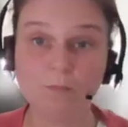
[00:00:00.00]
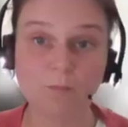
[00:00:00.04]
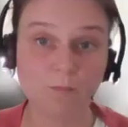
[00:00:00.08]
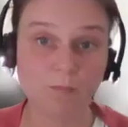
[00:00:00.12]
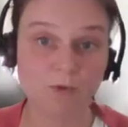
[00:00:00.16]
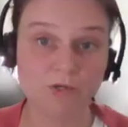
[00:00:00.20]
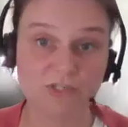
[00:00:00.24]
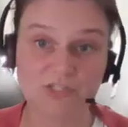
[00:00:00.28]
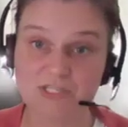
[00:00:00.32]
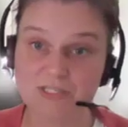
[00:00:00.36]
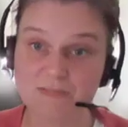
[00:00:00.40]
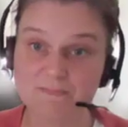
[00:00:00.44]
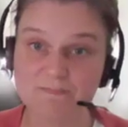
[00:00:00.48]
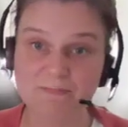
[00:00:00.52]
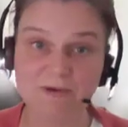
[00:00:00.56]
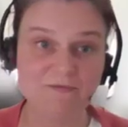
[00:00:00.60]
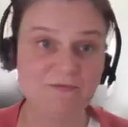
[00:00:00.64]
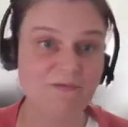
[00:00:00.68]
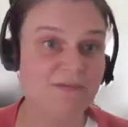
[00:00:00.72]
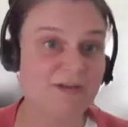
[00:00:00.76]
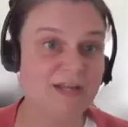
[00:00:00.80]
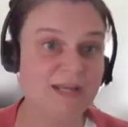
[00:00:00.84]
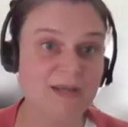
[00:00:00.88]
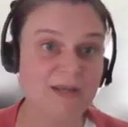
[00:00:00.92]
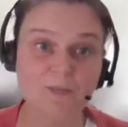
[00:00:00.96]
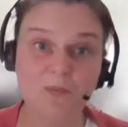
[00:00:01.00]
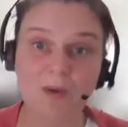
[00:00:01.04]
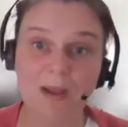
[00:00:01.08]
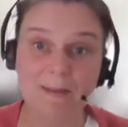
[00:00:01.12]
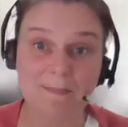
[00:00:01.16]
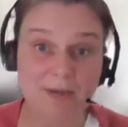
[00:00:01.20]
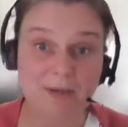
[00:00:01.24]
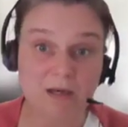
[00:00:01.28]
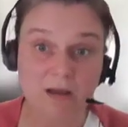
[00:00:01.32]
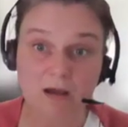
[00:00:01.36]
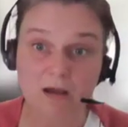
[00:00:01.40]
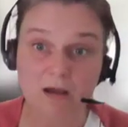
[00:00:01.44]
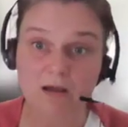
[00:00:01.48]
which is monthly
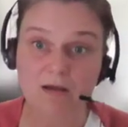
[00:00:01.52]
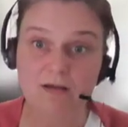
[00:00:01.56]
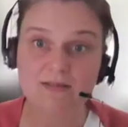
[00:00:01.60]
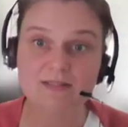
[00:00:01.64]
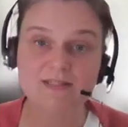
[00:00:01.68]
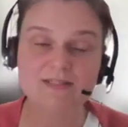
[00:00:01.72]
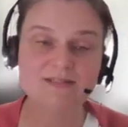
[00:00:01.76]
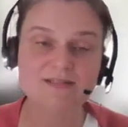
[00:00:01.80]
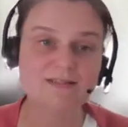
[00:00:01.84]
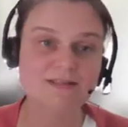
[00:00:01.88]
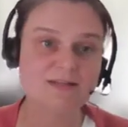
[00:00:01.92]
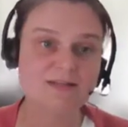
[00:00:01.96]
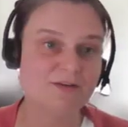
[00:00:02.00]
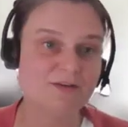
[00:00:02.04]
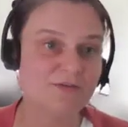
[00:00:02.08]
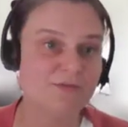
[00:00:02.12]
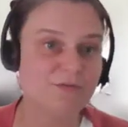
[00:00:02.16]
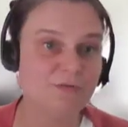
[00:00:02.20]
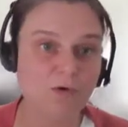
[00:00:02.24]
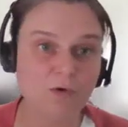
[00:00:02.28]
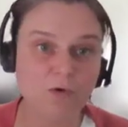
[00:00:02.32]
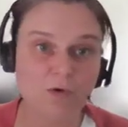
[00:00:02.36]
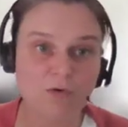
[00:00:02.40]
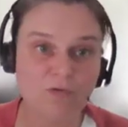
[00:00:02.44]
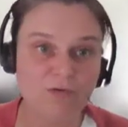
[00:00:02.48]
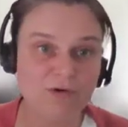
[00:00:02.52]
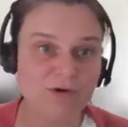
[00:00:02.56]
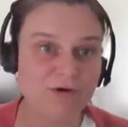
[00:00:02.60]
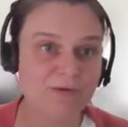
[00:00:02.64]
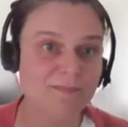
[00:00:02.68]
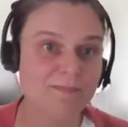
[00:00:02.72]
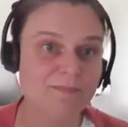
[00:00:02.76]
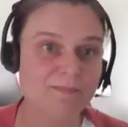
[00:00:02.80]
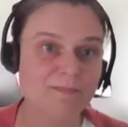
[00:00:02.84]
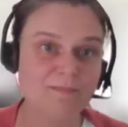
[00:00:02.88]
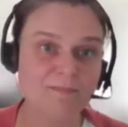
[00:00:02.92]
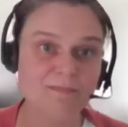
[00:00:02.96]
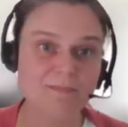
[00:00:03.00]
webinars, a
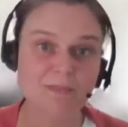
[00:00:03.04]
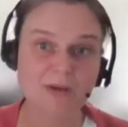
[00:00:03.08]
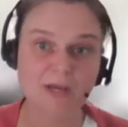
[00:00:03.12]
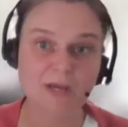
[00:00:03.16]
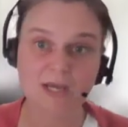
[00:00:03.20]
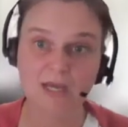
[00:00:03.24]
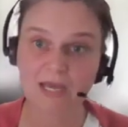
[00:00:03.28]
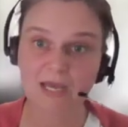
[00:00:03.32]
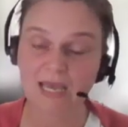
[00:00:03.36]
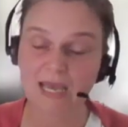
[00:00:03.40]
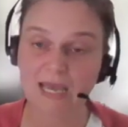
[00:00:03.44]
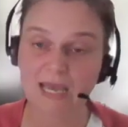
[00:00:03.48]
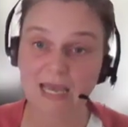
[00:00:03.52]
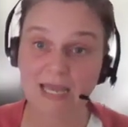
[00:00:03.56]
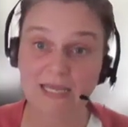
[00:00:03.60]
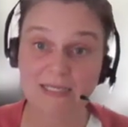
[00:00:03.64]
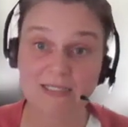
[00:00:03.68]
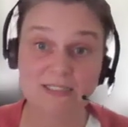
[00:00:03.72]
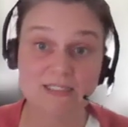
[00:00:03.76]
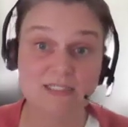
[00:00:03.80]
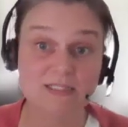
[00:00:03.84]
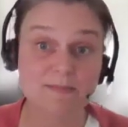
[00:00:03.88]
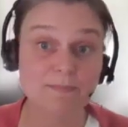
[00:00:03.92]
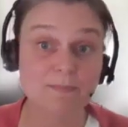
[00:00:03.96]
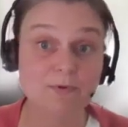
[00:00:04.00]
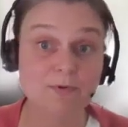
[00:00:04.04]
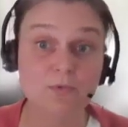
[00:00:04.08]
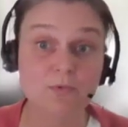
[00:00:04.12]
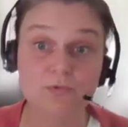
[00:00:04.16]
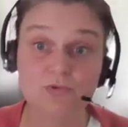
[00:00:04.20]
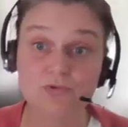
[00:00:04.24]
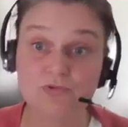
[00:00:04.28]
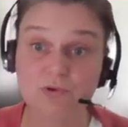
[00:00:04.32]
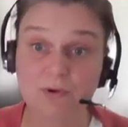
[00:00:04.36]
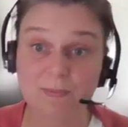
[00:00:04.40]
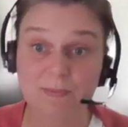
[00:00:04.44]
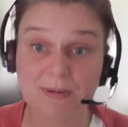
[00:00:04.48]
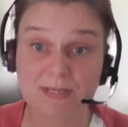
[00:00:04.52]
forum, and support
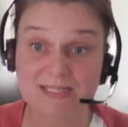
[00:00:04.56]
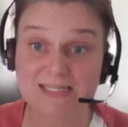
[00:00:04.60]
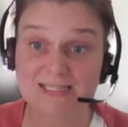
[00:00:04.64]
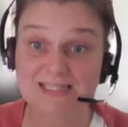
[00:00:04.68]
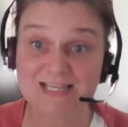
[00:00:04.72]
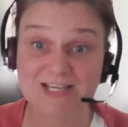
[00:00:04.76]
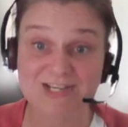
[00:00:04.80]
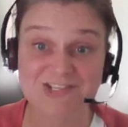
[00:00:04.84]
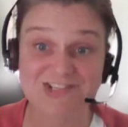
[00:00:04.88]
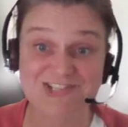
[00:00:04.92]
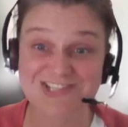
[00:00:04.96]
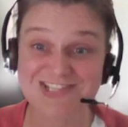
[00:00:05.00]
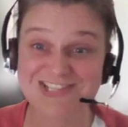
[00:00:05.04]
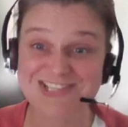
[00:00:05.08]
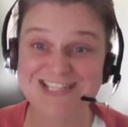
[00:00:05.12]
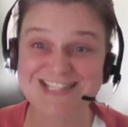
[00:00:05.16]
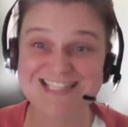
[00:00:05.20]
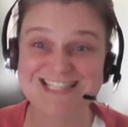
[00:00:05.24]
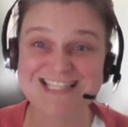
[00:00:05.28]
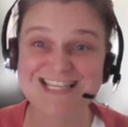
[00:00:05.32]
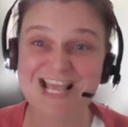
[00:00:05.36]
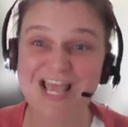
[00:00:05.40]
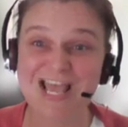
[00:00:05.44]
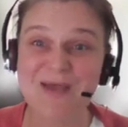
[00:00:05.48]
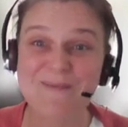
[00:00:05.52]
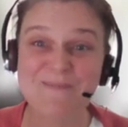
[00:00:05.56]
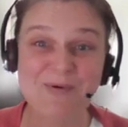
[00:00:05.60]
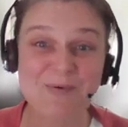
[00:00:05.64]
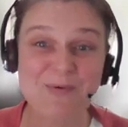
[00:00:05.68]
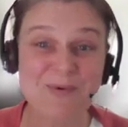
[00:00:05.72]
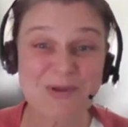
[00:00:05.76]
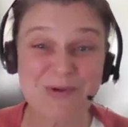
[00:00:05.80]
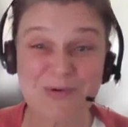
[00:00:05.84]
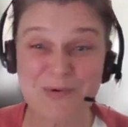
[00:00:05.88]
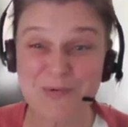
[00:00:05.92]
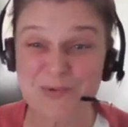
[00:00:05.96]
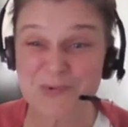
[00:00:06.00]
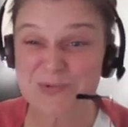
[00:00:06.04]
drop-in sessions. But
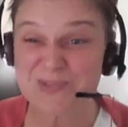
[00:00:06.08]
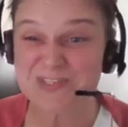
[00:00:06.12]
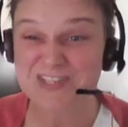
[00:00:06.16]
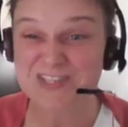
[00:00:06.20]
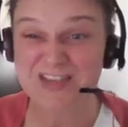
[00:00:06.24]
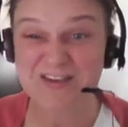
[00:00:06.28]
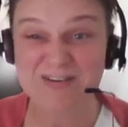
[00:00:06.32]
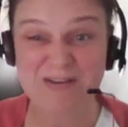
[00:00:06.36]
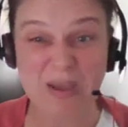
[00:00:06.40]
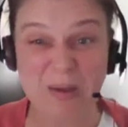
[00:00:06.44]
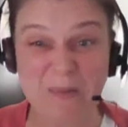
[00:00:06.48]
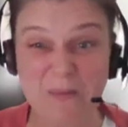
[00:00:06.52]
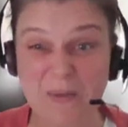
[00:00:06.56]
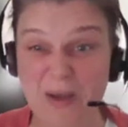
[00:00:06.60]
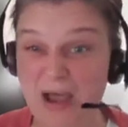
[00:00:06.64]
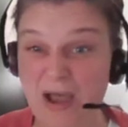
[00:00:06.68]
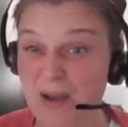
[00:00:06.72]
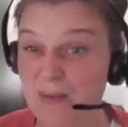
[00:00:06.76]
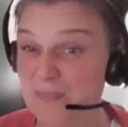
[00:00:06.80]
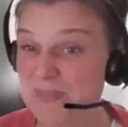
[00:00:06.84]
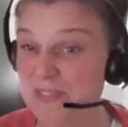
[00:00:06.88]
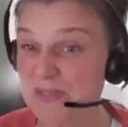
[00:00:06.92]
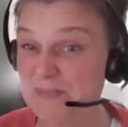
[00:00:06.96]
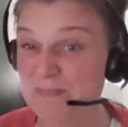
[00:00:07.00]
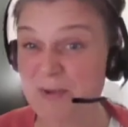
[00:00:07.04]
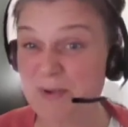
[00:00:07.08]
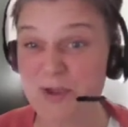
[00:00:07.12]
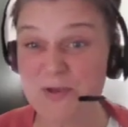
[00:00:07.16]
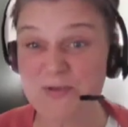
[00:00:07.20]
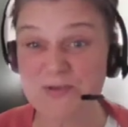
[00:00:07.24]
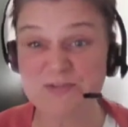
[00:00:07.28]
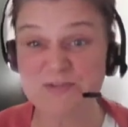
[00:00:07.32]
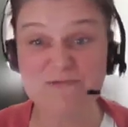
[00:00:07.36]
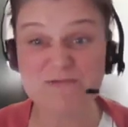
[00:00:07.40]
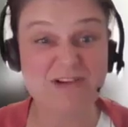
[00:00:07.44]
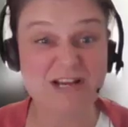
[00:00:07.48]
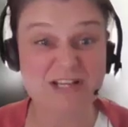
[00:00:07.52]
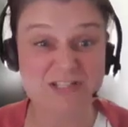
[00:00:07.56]
we also go up to
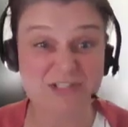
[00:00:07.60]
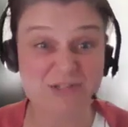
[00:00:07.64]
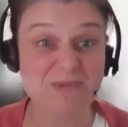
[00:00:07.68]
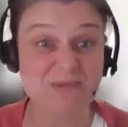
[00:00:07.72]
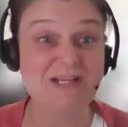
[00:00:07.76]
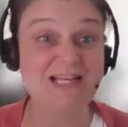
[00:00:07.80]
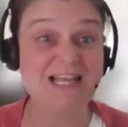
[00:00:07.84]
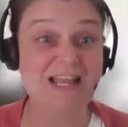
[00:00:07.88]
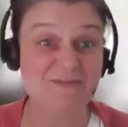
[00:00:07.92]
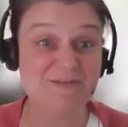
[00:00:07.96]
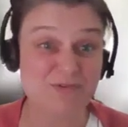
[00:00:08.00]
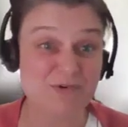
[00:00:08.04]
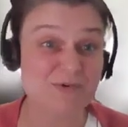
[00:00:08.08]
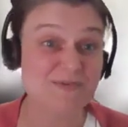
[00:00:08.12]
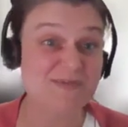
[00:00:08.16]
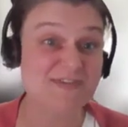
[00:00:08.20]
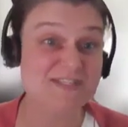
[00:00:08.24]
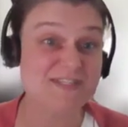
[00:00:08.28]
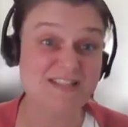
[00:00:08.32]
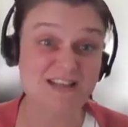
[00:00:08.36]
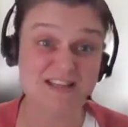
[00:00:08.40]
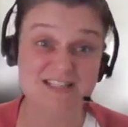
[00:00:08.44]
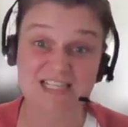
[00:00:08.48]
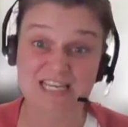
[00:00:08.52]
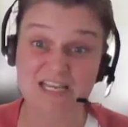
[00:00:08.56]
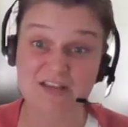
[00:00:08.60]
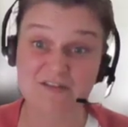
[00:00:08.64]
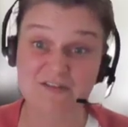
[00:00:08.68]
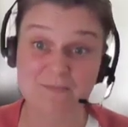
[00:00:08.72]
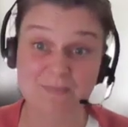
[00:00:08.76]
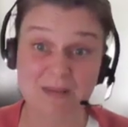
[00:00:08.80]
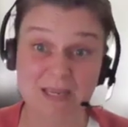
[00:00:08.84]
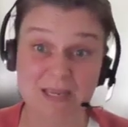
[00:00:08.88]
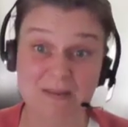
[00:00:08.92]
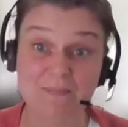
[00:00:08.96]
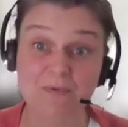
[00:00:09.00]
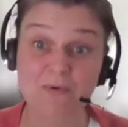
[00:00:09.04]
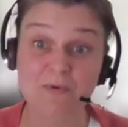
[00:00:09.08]
postgraduate level of study if
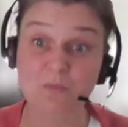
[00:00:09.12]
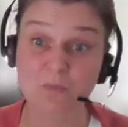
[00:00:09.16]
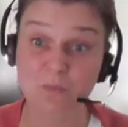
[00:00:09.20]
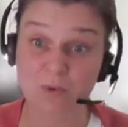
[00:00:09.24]
people